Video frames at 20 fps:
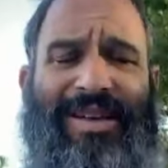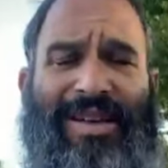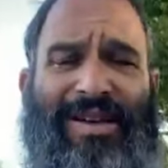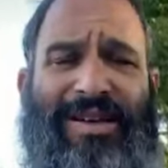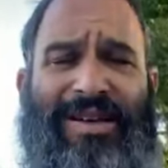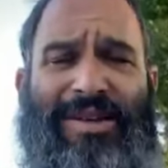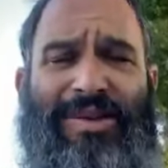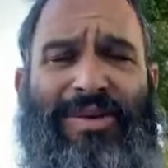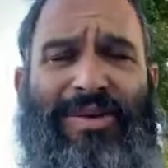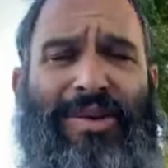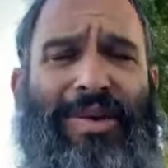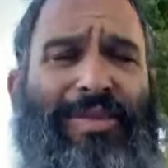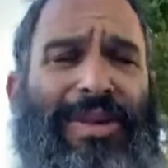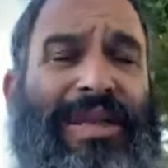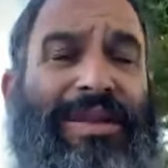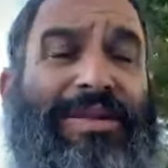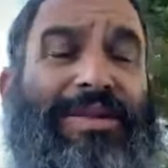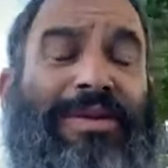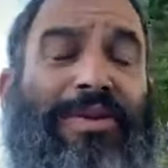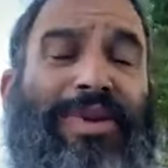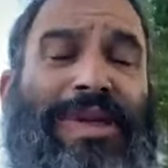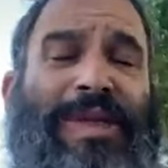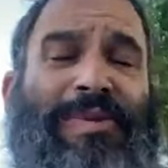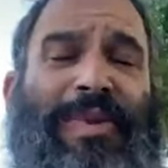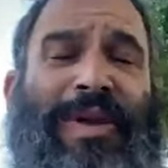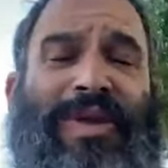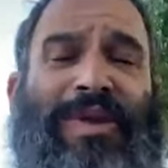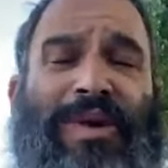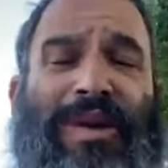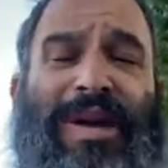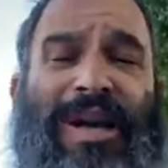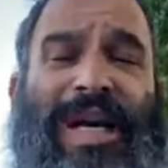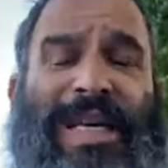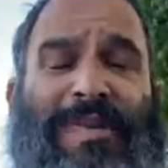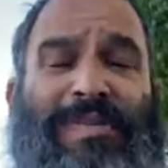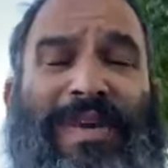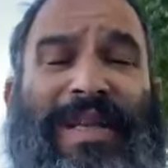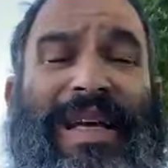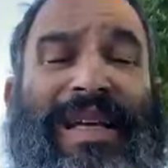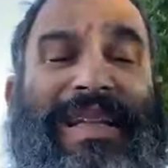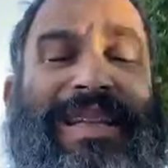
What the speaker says: the woman whispered to her husband